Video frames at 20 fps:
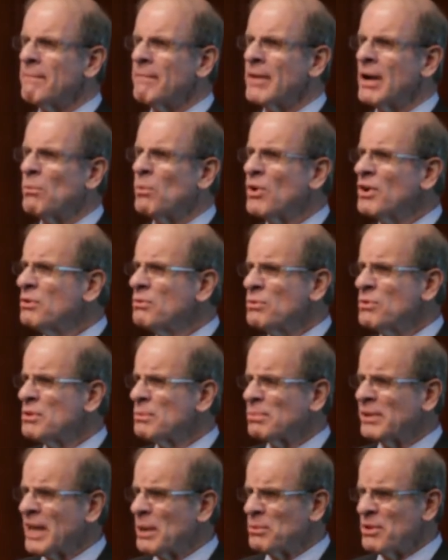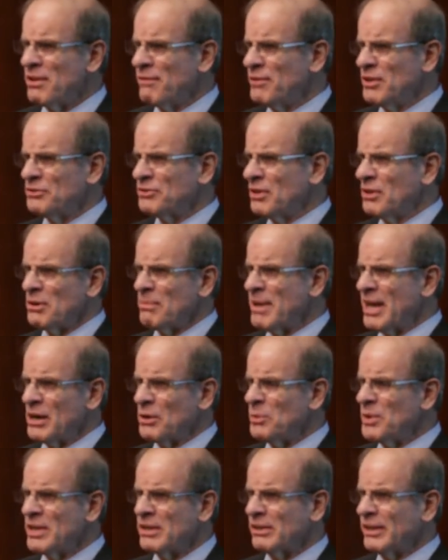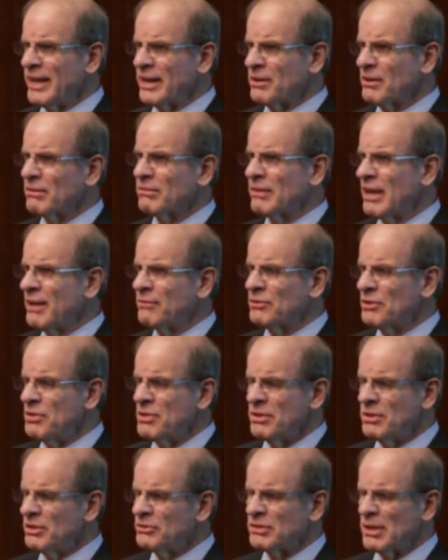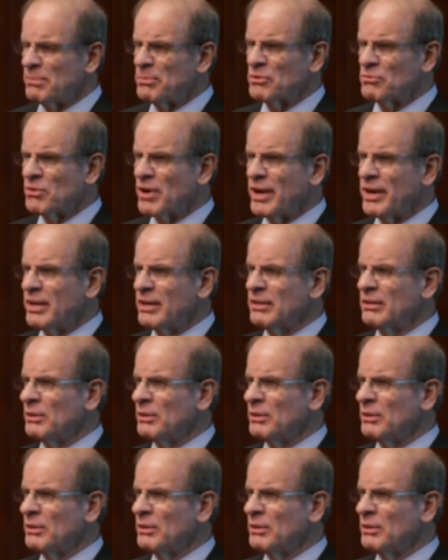I'm walking through the plant with a visitor about a week later after the unit's up and running,